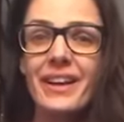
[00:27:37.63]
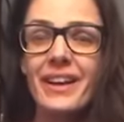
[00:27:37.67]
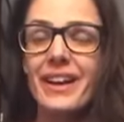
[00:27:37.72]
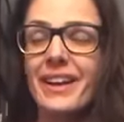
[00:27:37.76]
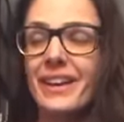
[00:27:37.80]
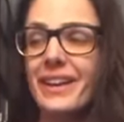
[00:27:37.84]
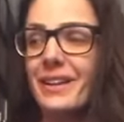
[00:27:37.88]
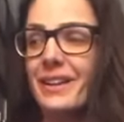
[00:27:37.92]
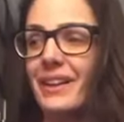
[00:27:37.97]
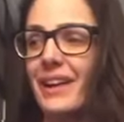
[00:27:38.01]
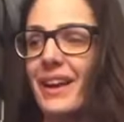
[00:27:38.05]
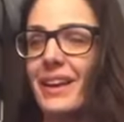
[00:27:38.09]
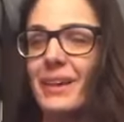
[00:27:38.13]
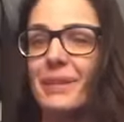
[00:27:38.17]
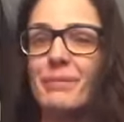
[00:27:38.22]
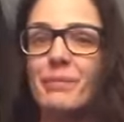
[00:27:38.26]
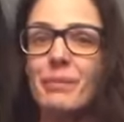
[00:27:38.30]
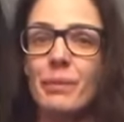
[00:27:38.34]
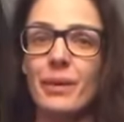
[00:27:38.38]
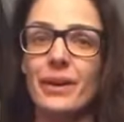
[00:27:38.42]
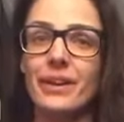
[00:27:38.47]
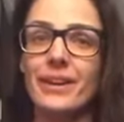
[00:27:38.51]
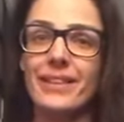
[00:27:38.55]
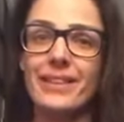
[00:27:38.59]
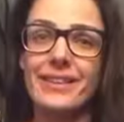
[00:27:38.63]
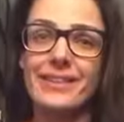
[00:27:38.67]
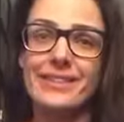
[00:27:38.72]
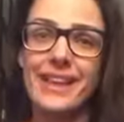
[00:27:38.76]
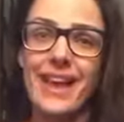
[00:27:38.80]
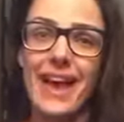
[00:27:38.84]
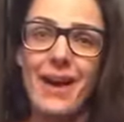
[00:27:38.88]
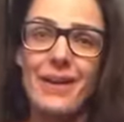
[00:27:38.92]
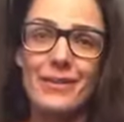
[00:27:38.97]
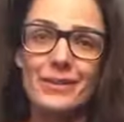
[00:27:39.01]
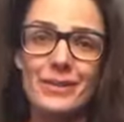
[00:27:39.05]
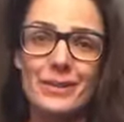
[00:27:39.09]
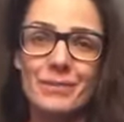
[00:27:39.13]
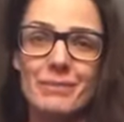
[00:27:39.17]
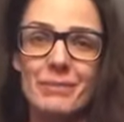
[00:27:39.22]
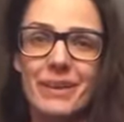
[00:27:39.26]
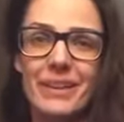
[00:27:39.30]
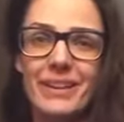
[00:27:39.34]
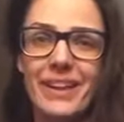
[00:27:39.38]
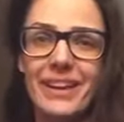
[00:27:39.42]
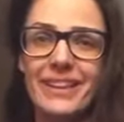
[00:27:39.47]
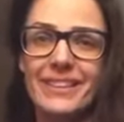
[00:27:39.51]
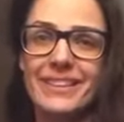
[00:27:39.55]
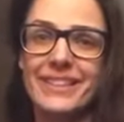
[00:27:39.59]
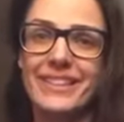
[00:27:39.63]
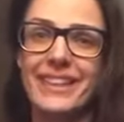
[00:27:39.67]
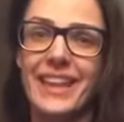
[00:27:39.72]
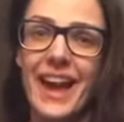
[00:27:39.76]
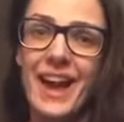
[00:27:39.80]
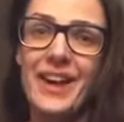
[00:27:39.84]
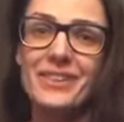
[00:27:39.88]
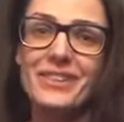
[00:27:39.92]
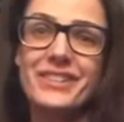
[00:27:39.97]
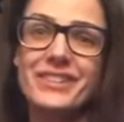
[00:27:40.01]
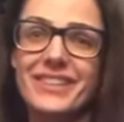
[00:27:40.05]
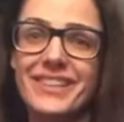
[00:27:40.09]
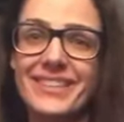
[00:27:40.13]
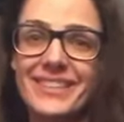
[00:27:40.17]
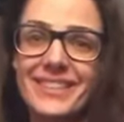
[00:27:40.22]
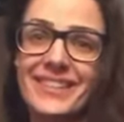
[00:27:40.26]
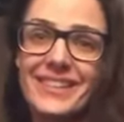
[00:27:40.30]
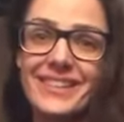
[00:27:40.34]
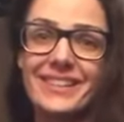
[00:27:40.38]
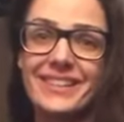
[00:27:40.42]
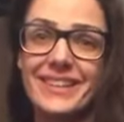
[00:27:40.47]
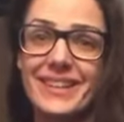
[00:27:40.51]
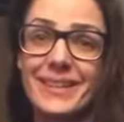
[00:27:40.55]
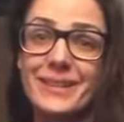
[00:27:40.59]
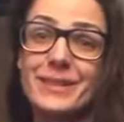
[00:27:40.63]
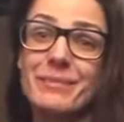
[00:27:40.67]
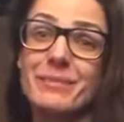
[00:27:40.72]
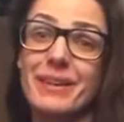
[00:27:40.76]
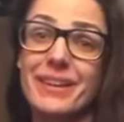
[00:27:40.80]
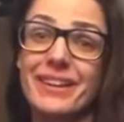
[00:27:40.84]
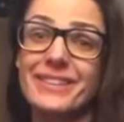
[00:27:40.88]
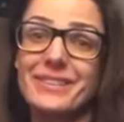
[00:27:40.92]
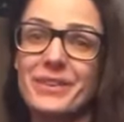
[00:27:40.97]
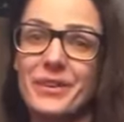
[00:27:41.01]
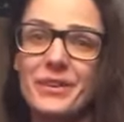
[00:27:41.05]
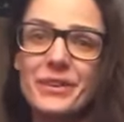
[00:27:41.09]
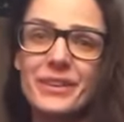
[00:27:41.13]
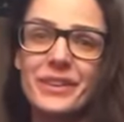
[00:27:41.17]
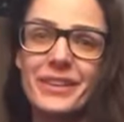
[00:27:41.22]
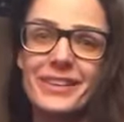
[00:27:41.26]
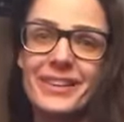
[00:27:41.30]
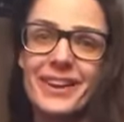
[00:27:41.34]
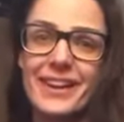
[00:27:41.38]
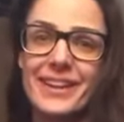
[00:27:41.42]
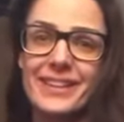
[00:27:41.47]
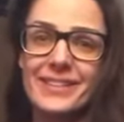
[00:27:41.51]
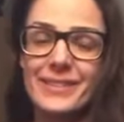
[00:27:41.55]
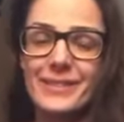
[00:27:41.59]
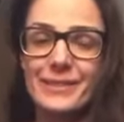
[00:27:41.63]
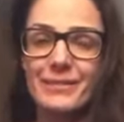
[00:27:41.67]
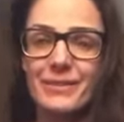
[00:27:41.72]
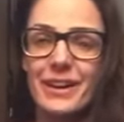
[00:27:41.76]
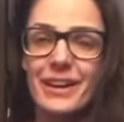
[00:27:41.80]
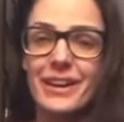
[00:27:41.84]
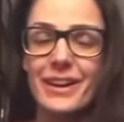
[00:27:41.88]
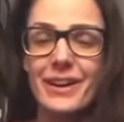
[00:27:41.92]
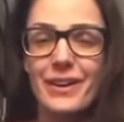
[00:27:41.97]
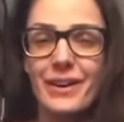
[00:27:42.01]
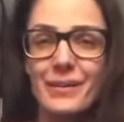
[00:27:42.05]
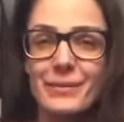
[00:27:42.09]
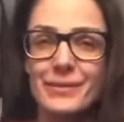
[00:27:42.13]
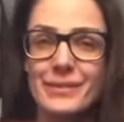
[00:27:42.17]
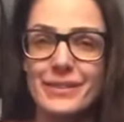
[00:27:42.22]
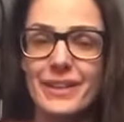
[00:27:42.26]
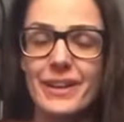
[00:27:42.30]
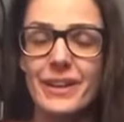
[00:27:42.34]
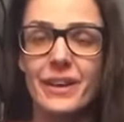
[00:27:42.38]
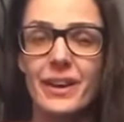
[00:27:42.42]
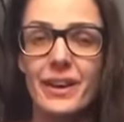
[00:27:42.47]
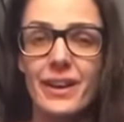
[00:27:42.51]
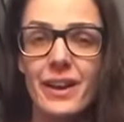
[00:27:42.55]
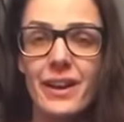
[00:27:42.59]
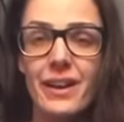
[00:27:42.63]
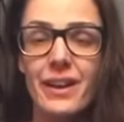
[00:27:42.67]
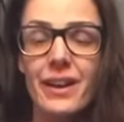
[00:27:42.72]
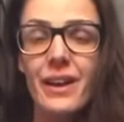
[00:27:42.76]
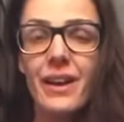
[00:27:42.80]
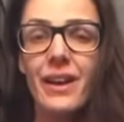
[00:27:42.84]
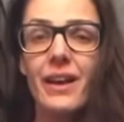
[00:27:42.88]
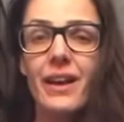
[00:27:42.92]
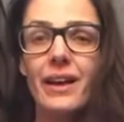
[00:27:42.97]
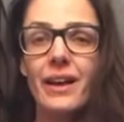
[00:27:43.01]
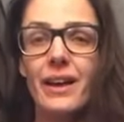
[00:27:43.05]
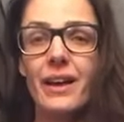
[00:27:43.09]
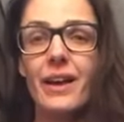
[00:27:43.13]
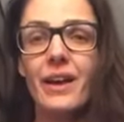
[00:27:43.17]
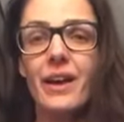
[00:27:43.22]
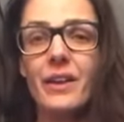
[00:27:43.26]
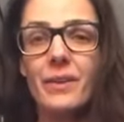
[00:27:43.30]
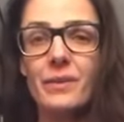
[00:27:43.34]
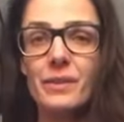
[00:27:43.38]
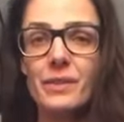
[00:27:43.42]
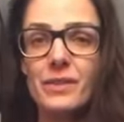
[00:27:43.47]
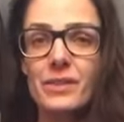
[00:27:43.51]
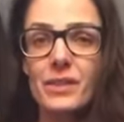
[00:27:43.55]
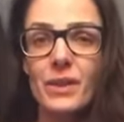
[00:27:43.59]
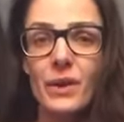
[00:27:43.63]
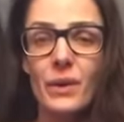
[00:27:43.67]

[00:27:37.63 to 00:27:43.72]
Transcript: I could point to this couch and be like, this couch doesn't exist, but it totally does. It's right here. I'm sitting on it. And